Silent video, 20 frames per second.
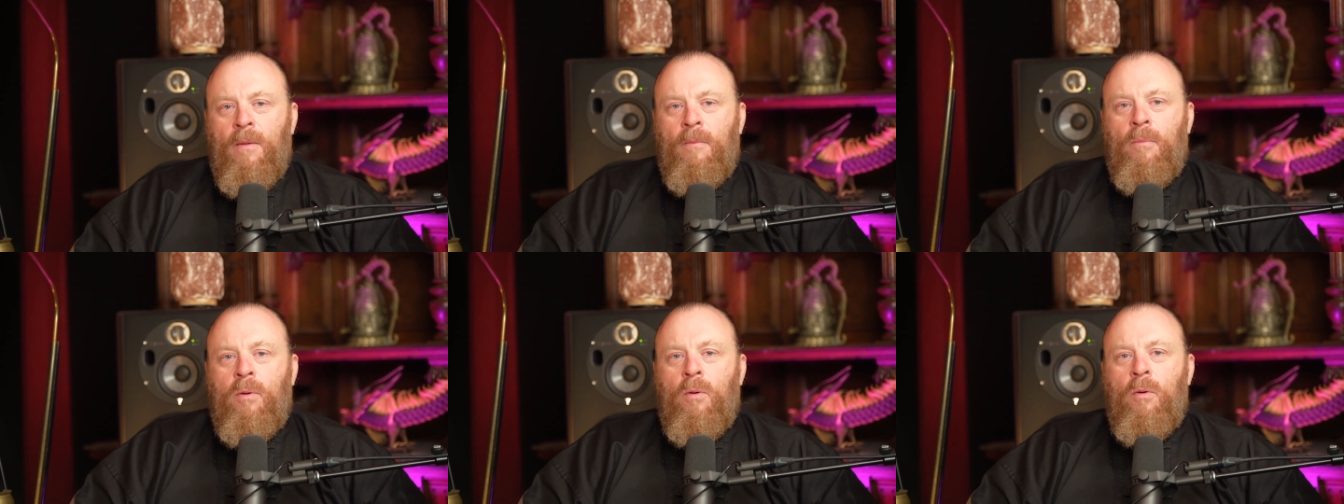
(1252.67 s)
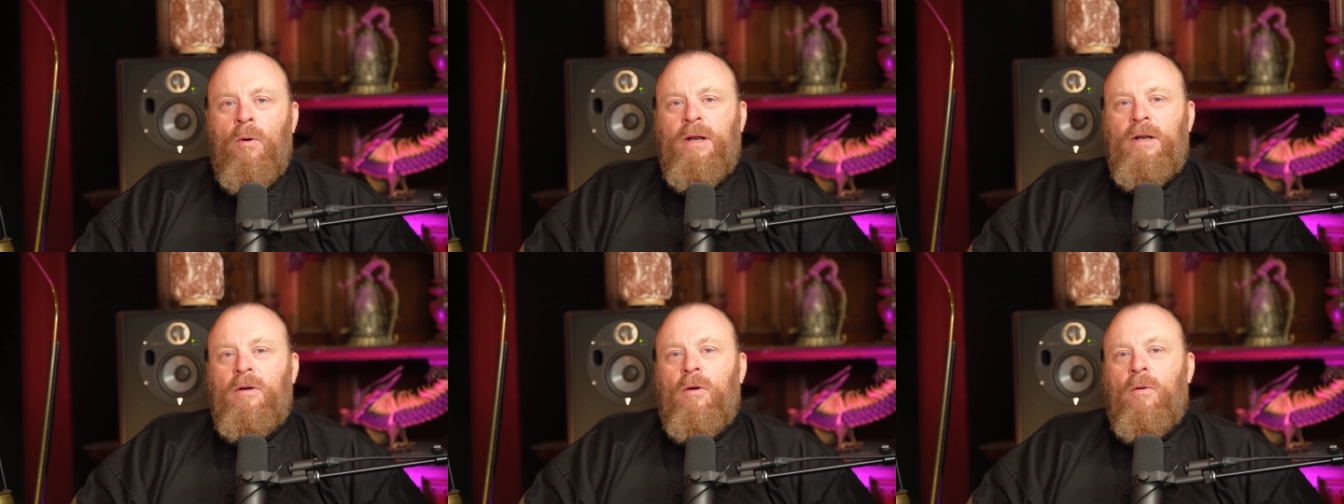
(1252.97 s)

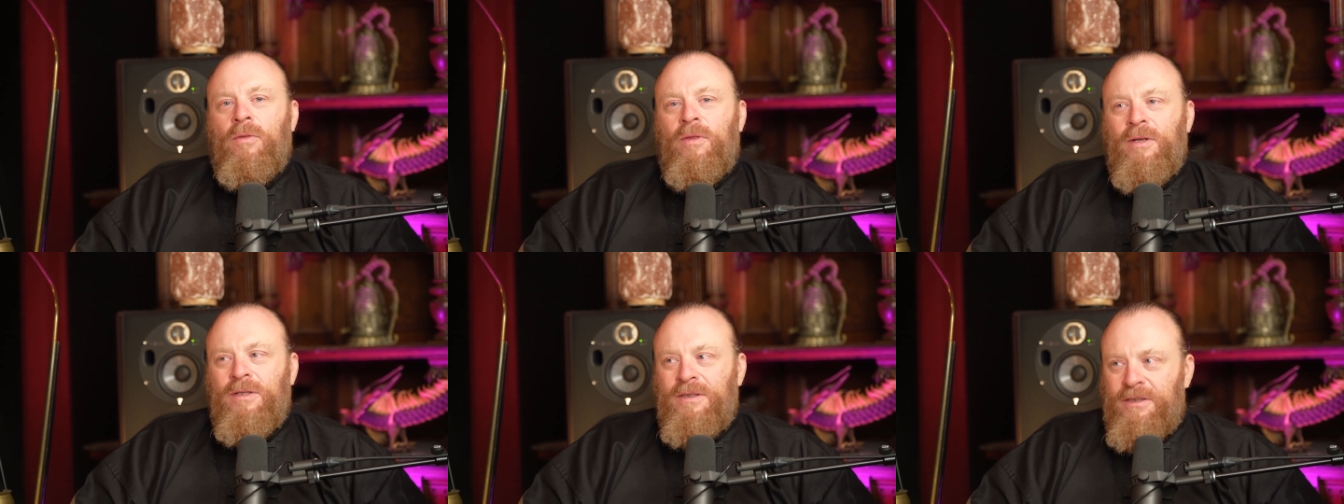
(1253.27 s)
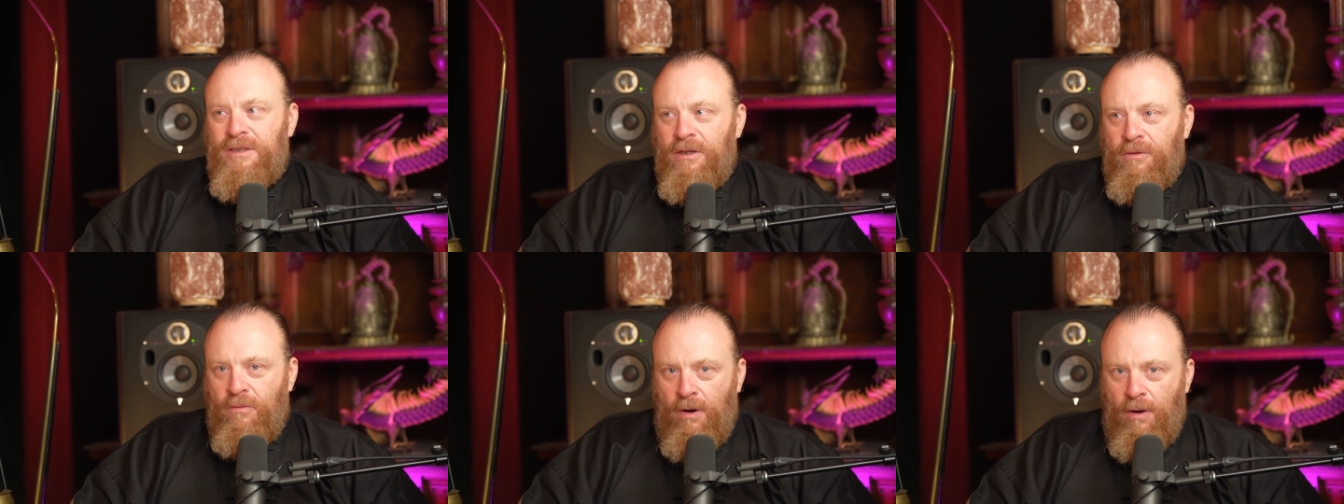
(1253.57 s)
point or the
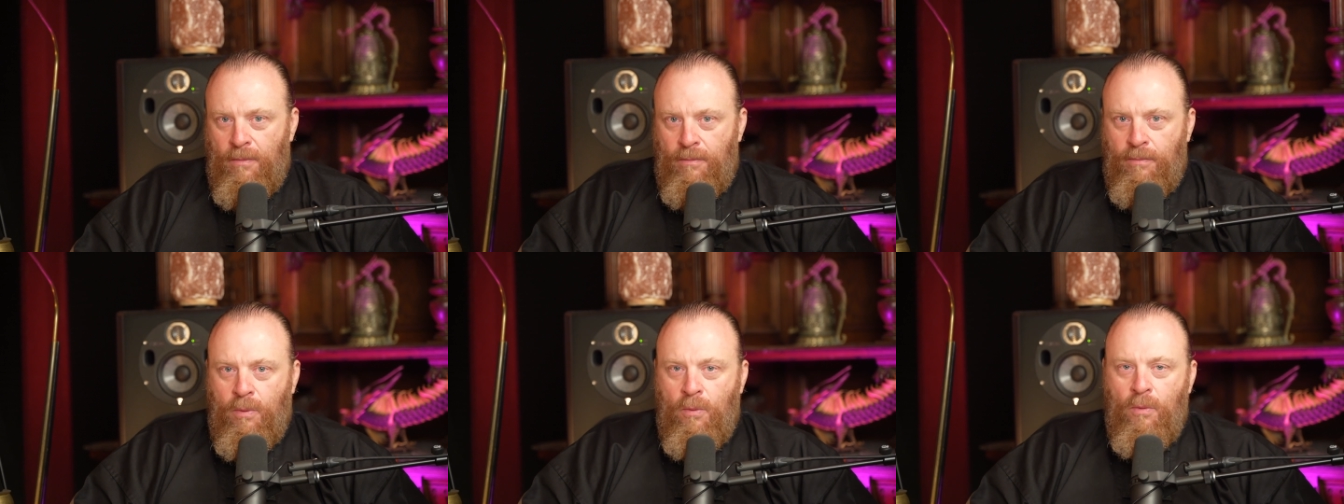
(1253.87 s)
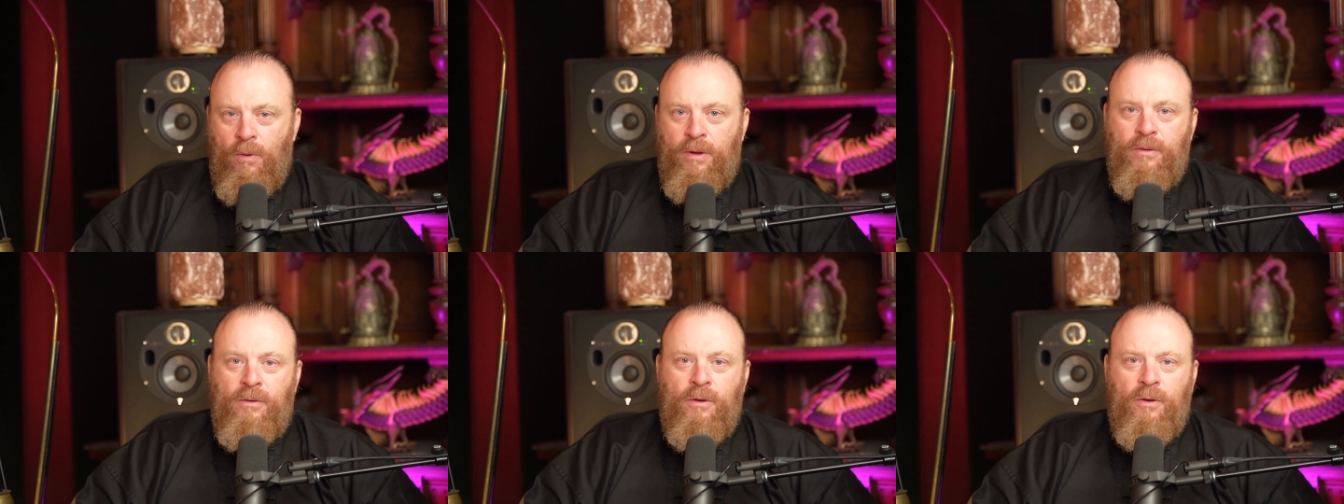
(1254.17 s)
0
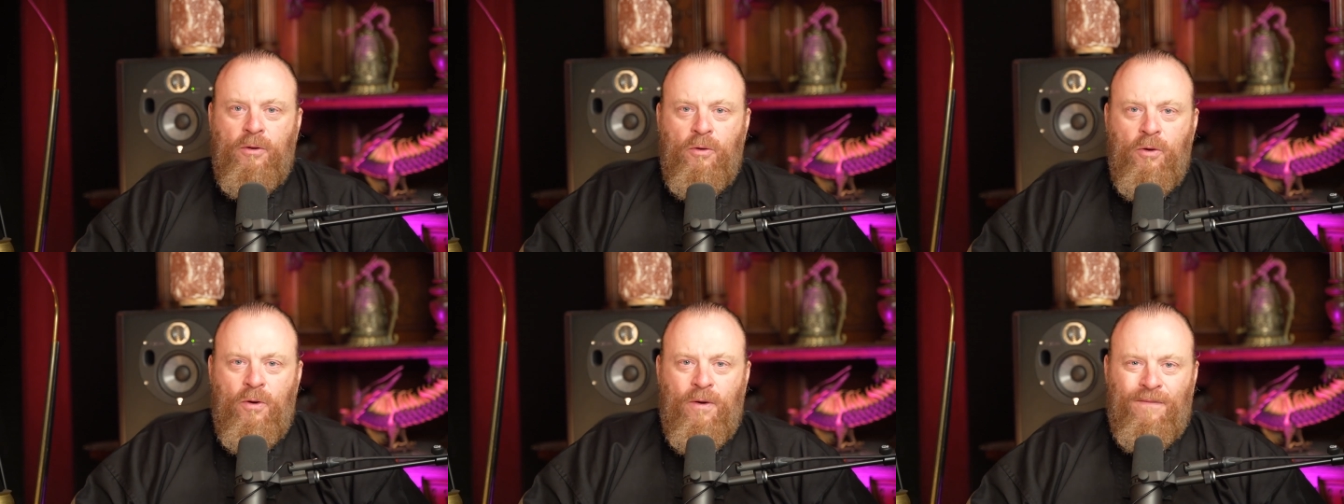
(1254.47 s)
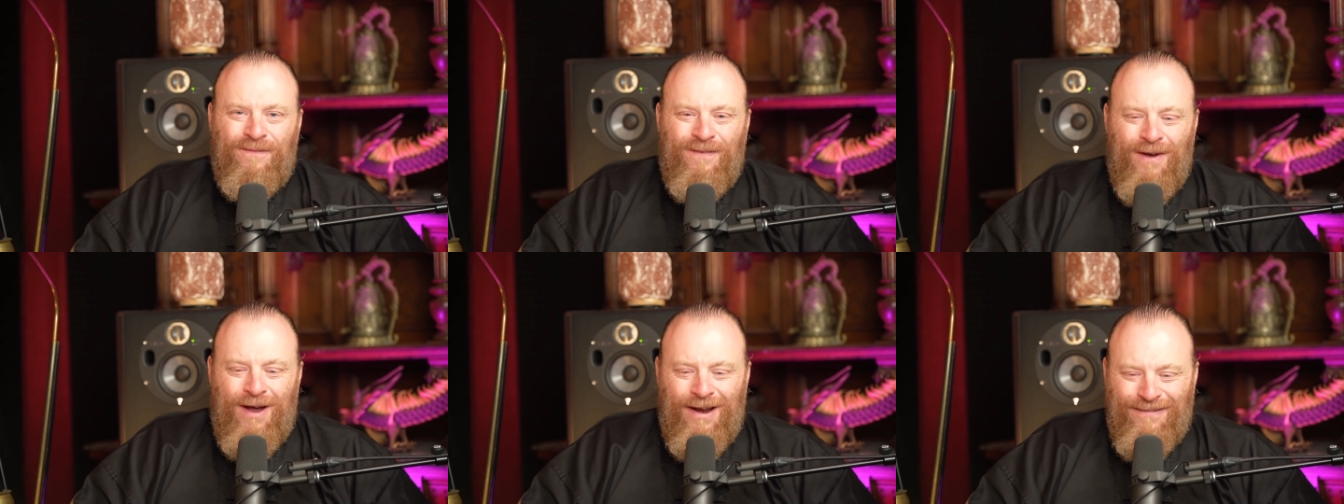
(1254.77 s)
point, the
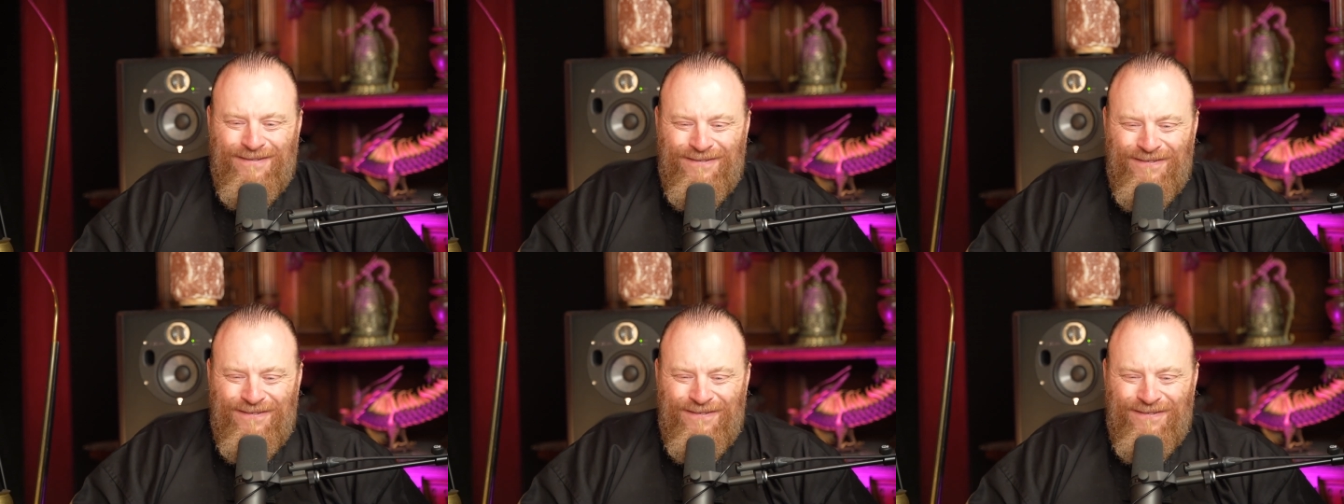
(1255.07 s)
unified